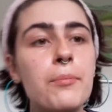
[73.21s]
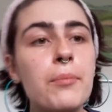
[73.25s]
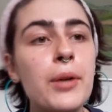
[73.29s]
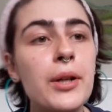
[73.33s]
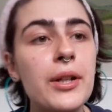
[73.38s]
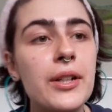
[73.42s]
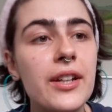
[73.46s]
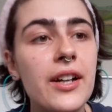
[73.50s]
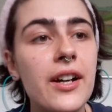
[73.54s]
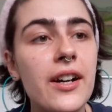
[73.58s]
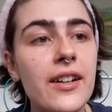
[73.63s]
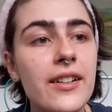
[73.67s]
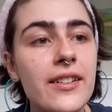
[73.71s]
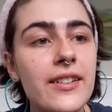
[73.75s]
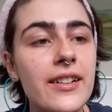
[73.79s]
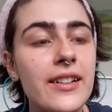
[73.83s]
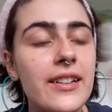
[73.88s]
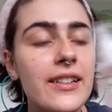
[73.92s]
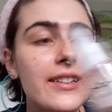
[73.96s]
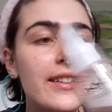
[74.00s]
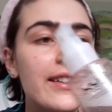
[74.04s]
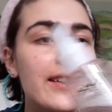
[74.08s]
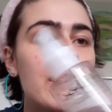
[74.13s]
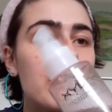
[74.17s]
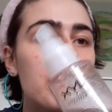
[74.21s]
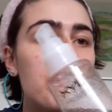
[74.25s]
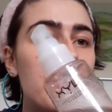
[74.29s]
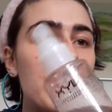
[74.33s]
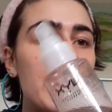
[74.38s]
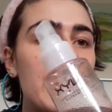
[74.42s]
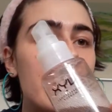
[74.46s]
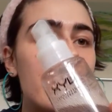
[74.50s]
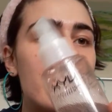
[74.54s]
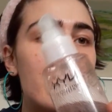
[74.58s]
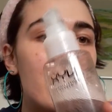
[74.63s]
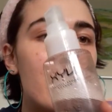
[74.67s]
put on a little
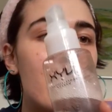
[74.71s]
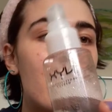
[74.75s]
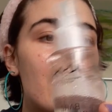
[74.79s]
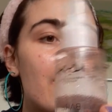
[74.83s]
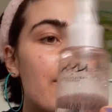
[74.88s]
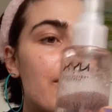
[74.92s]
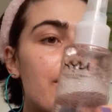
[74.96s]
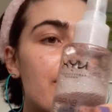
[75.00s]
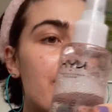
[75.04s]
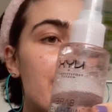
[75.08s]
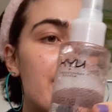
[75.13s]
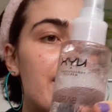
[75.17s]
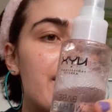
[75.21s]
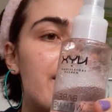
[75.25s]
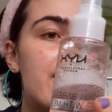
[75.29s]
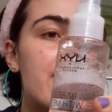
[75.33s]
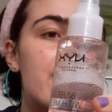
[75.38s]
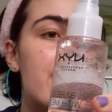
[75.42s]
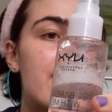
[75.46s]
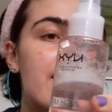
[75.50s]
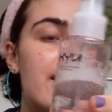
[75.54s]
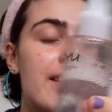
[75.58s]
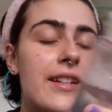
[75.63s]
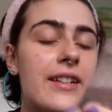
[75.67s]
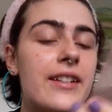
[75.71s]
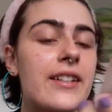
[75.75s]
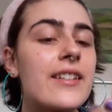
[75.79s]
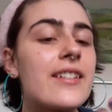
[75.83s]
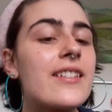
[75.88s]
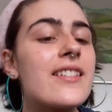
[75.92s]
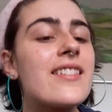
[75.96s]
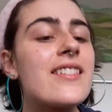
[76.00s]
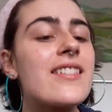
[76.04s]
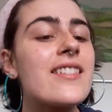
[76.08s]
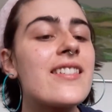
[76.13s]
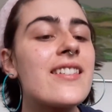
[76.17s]
bit of this
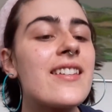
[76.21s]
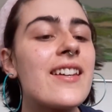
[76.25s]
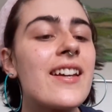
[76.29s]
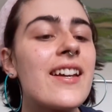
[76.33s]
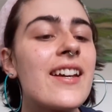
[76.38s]
NYX